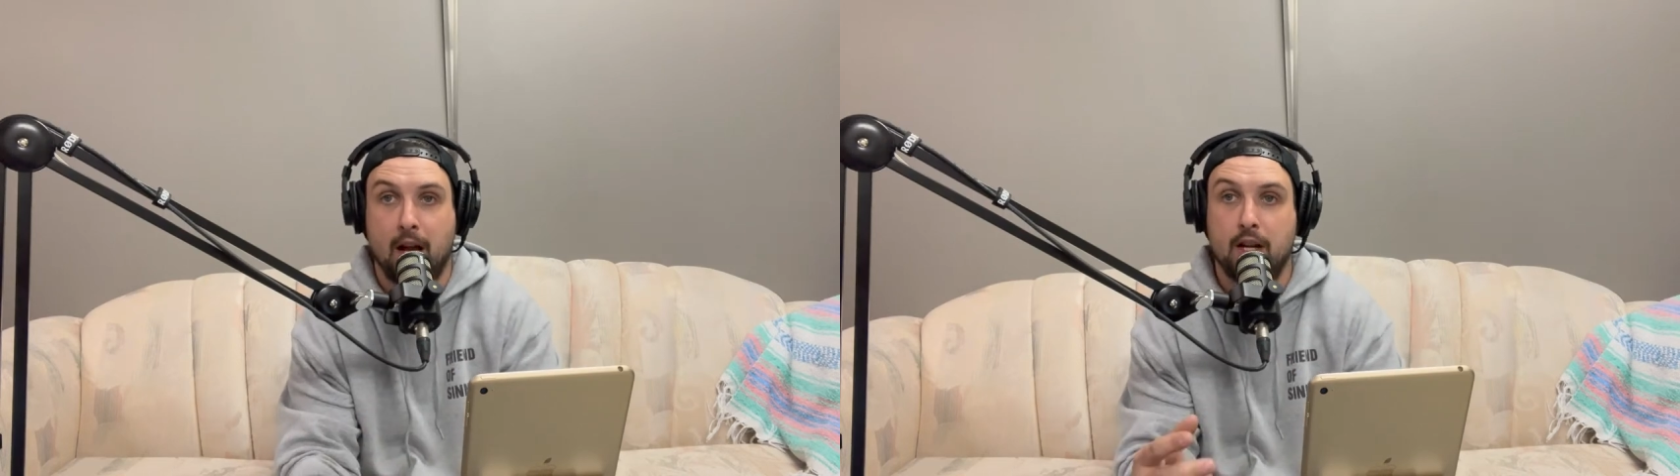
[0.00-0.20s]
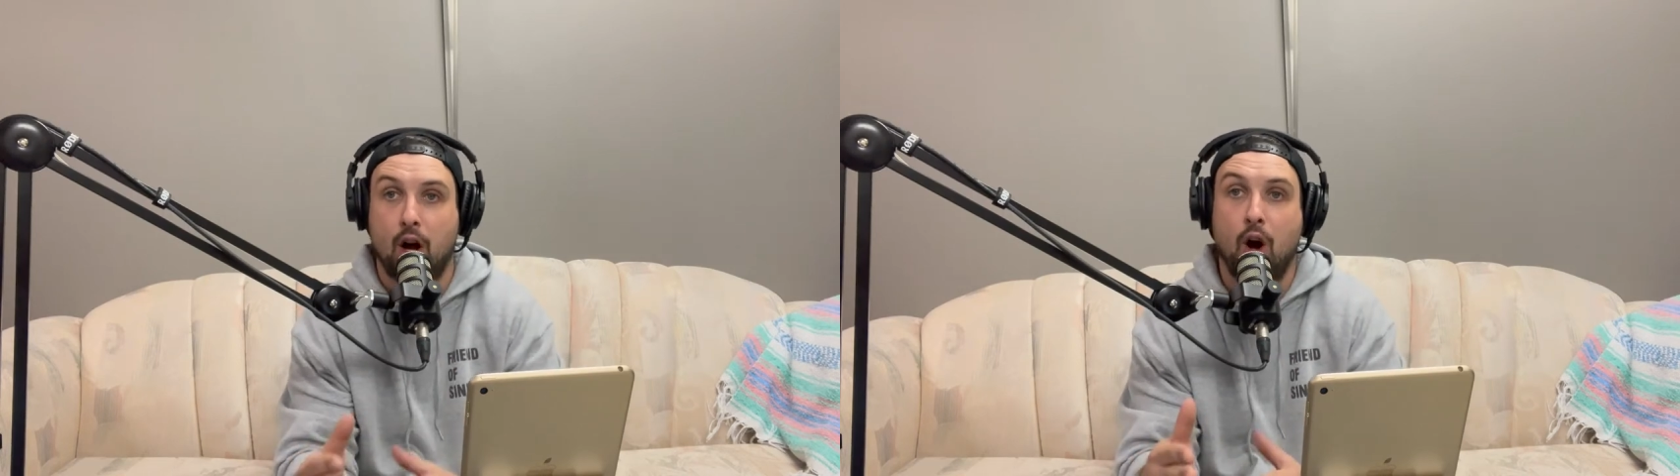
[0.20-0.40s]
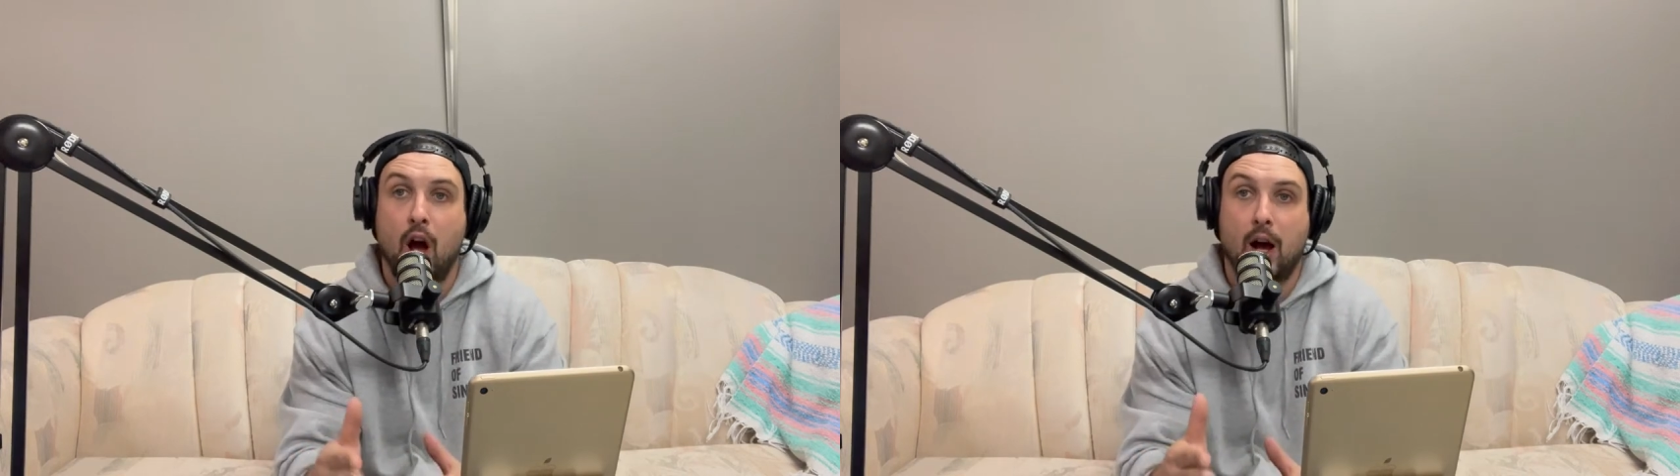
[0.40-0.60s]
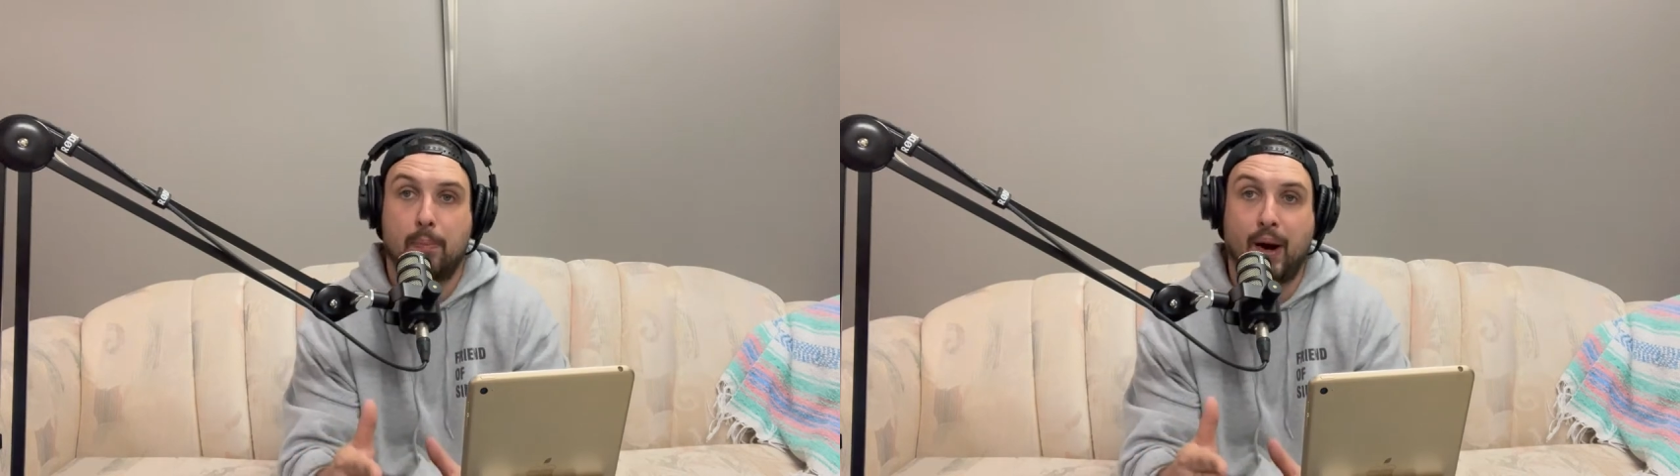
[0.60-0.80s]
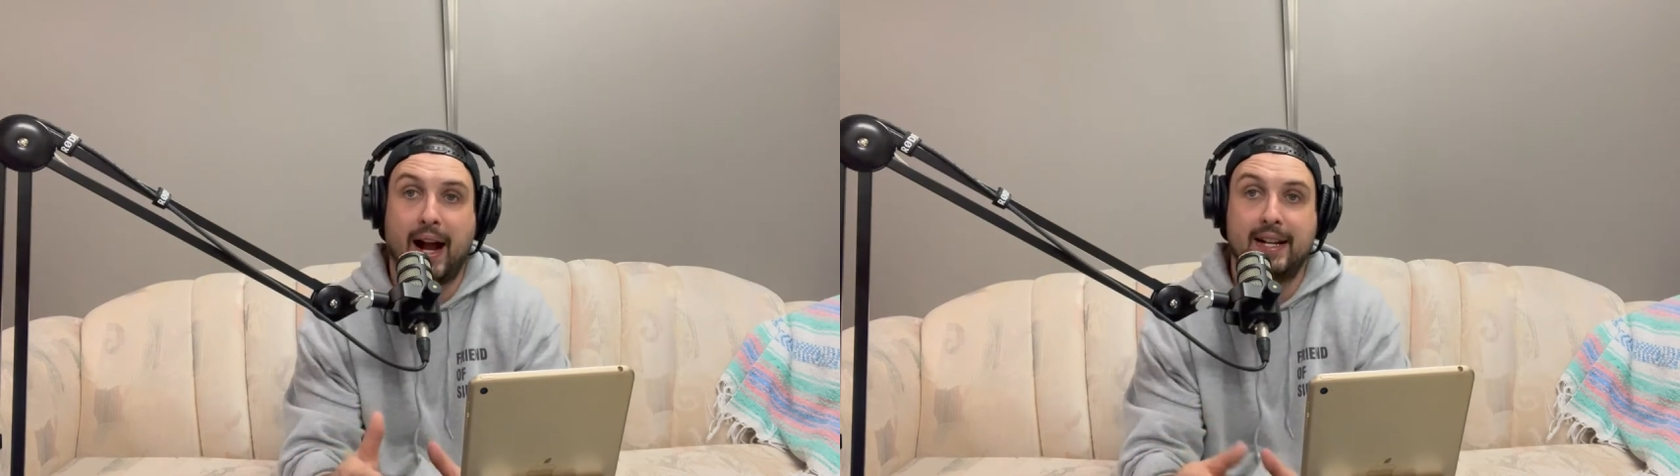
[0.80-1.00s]
You know,
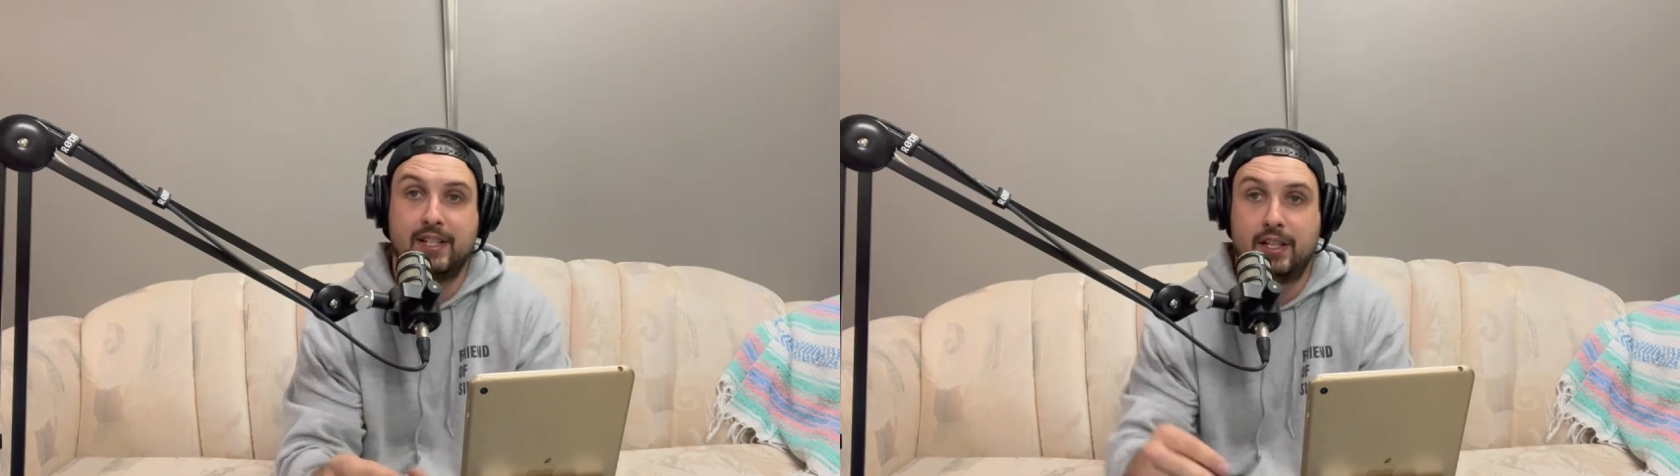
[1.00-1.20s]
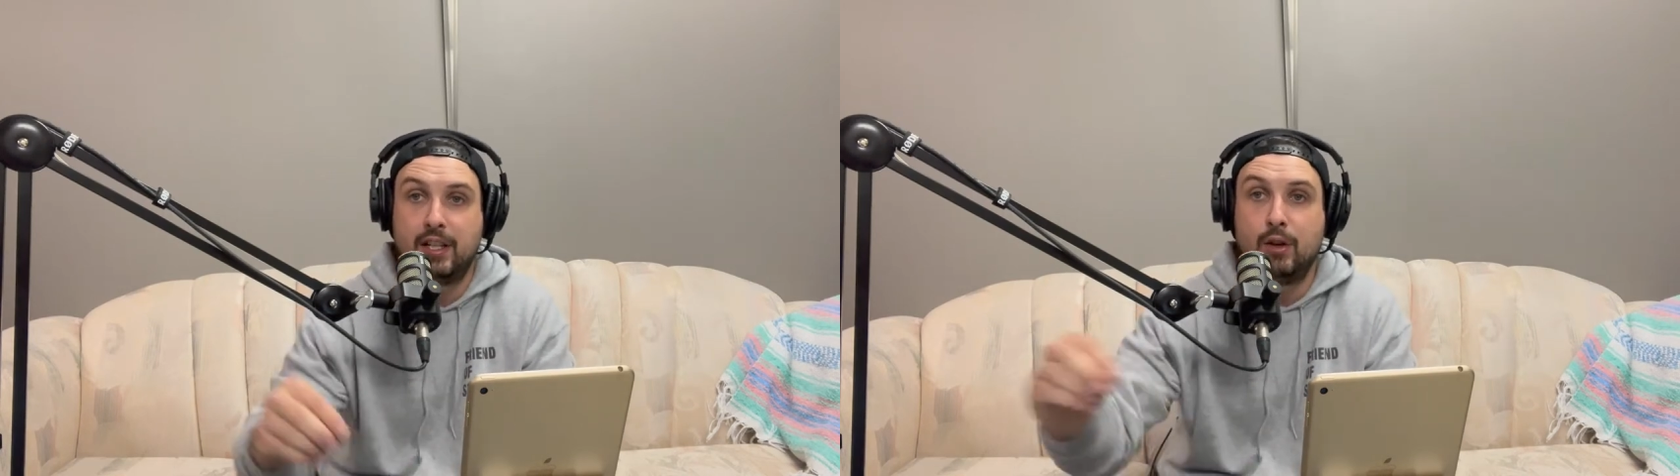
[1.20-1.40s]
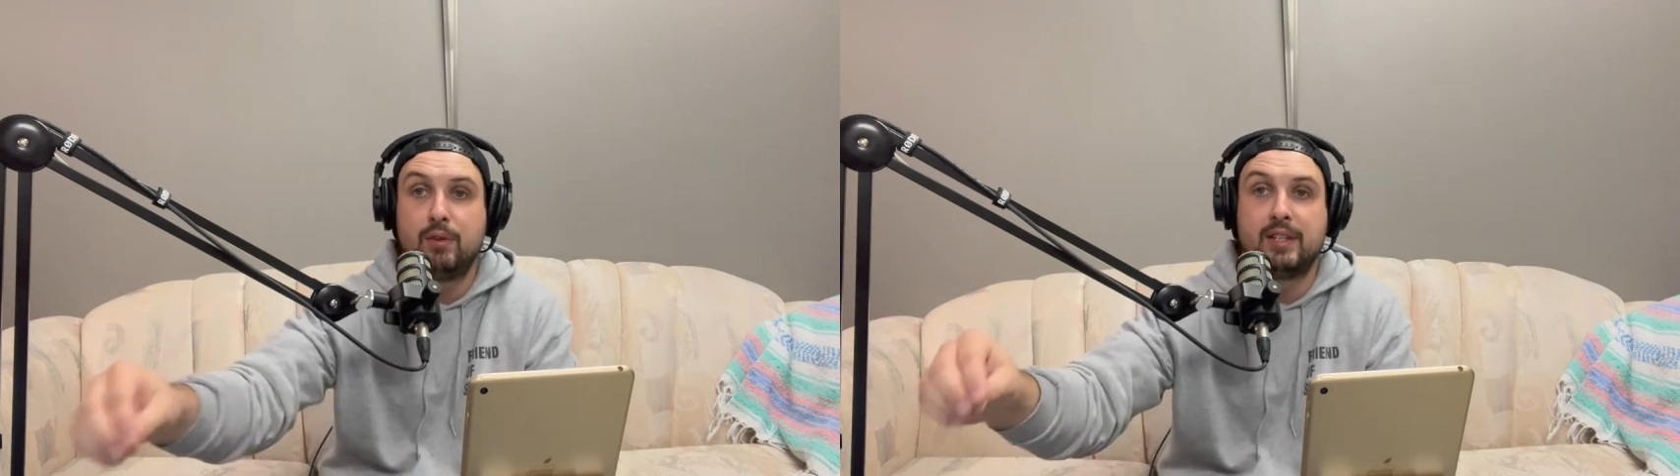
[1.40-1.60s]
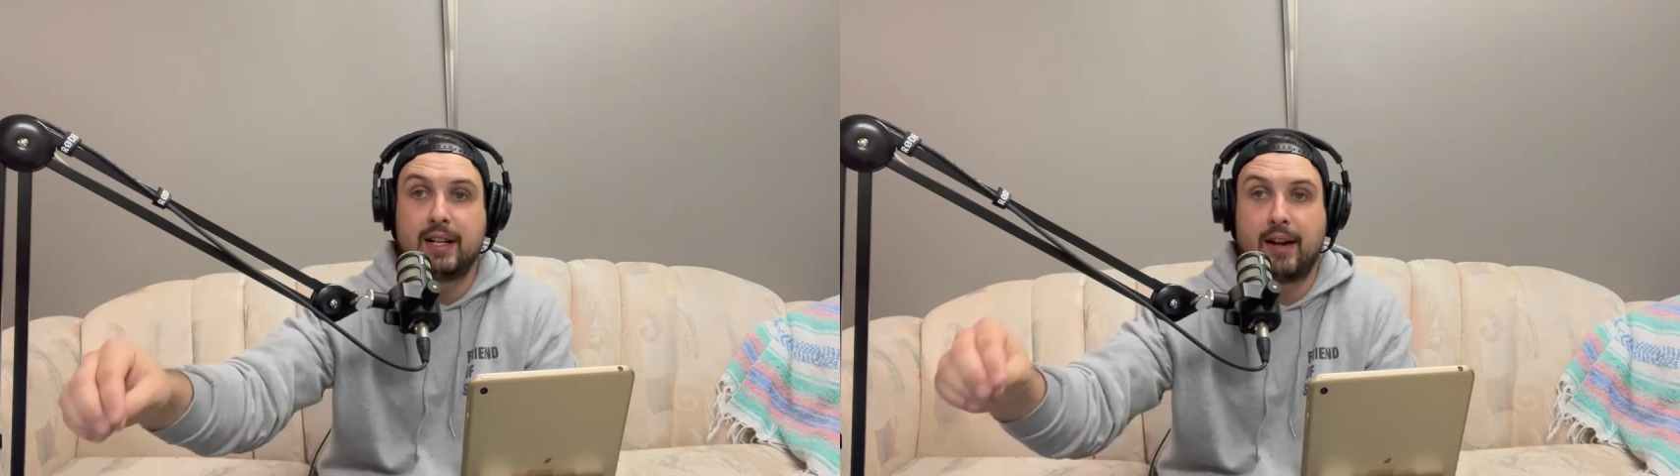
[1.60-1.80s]
pride is using